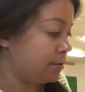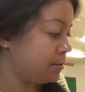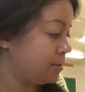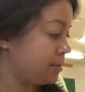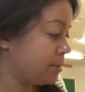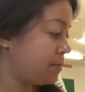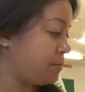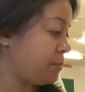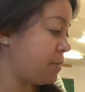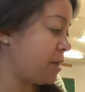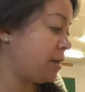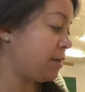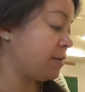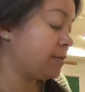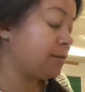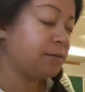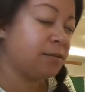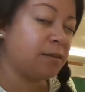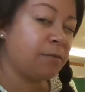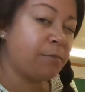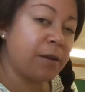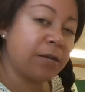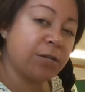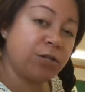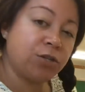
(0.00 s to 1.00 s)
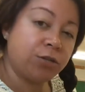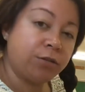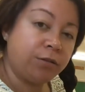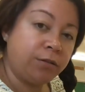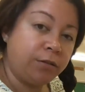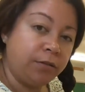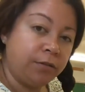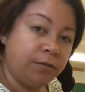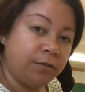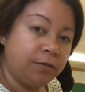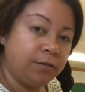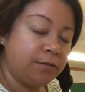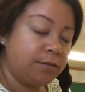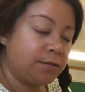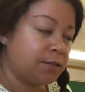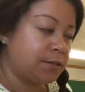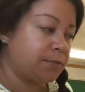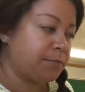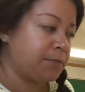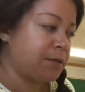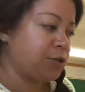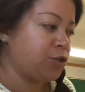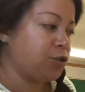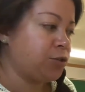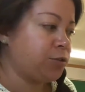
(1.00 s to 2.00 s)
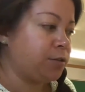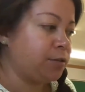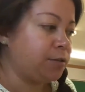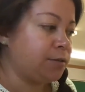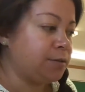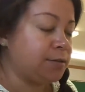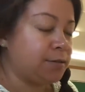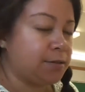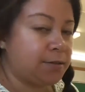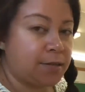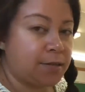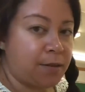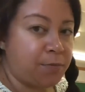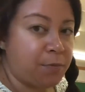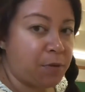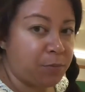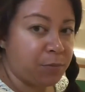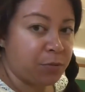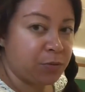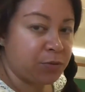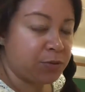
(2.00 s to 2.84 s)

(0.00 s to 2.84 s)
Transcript: to make it symmetrical. Symmetrical is the same on both